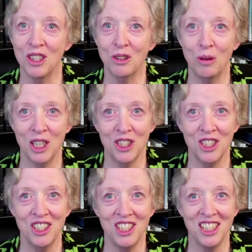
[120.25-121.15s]

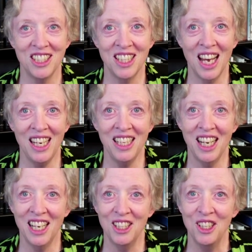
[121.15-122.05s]
question she decided
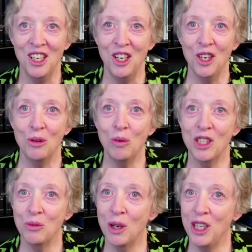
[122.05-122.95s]
on
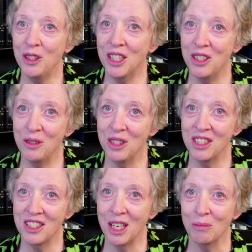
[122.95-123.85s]
was, what are you going to do
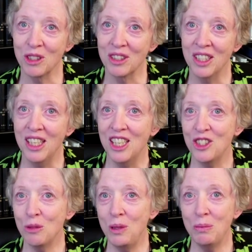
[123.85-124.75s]
this summer?
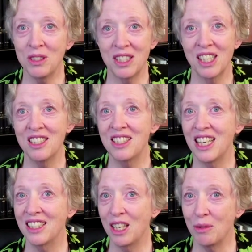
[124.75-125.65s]
So people started
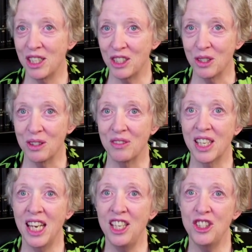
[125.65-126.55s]
saying they wanted to go on
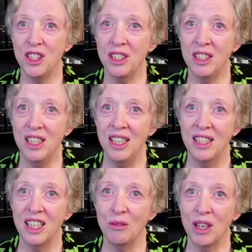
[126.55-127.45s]
vacation,
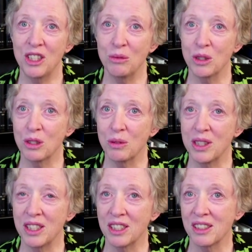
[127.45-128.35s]
they wanted to work
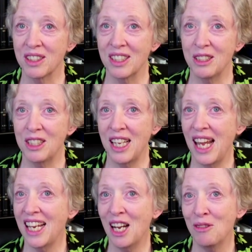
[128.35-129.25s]
with to
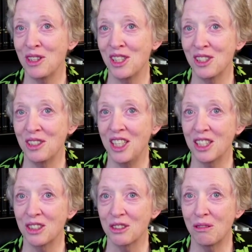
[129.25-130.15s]
hang out with their
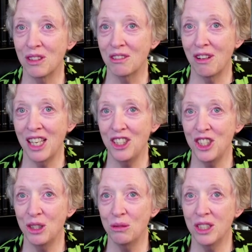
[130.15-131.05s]
younger
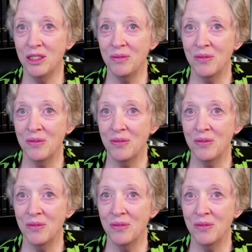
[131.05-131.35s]
grandchildren,